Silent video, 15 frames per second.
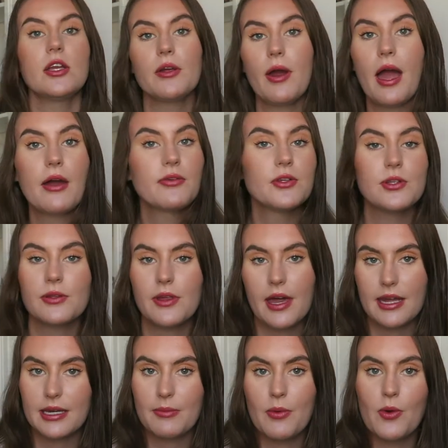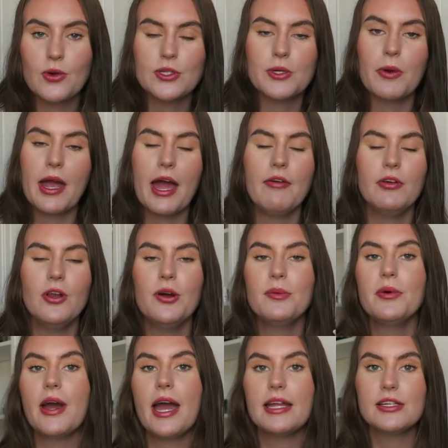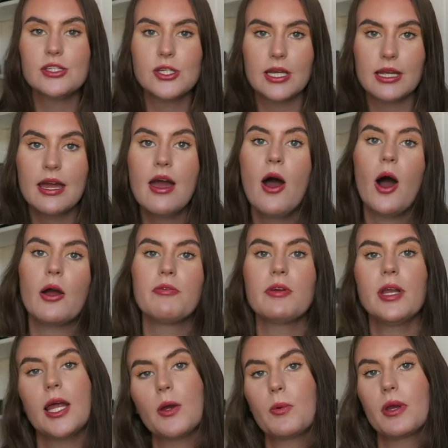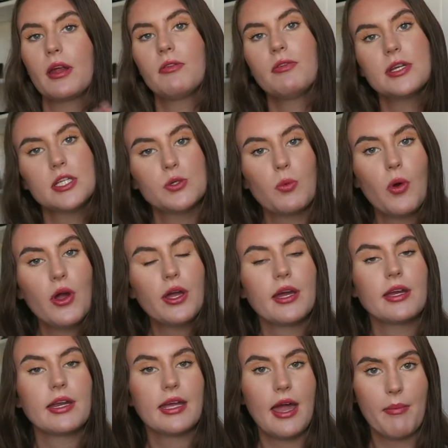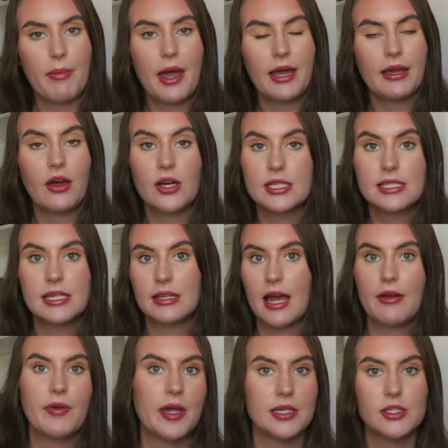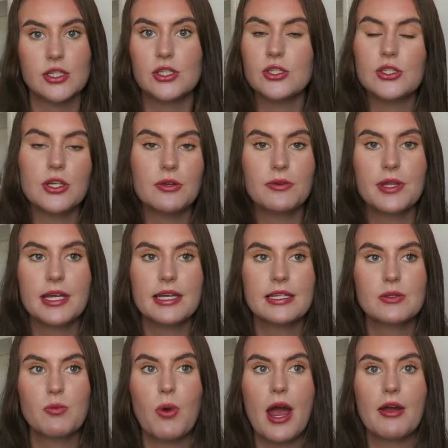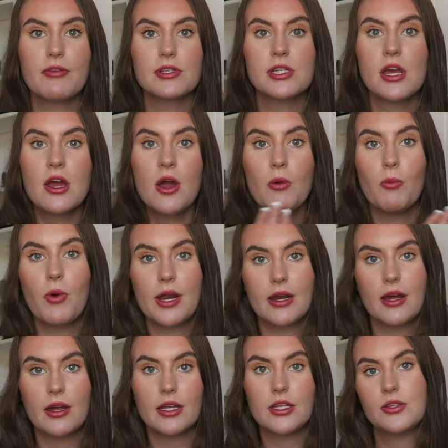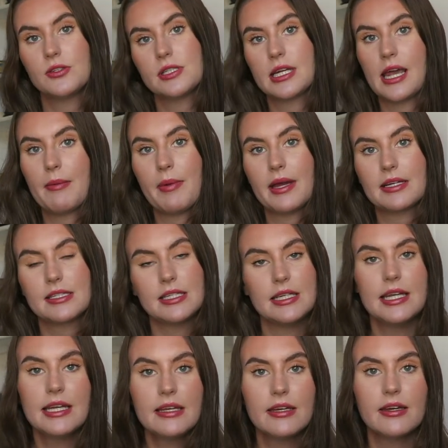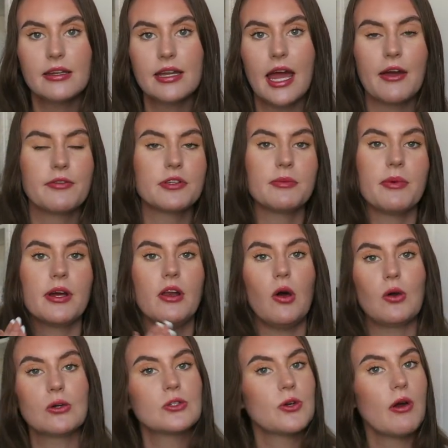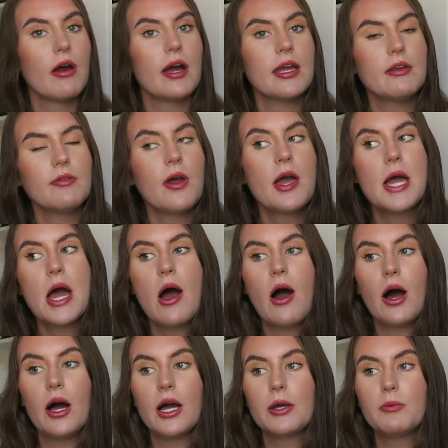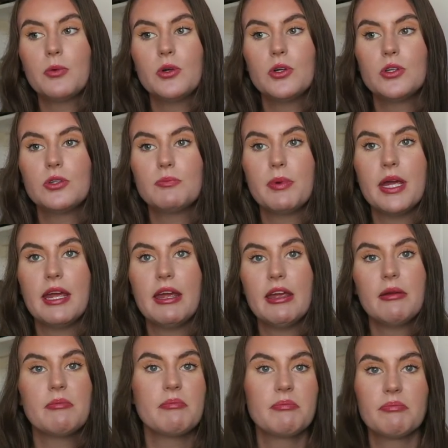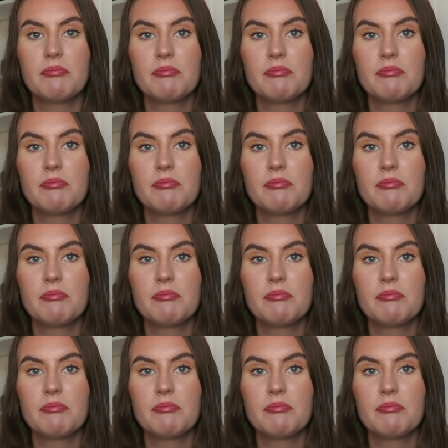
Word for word: I don't have to do that anymore, so I have a lot more energy. I feel like when I finish work and I get back, I still have energy to do things, whereas when I used to get back to Lincoln after my long drive, I would be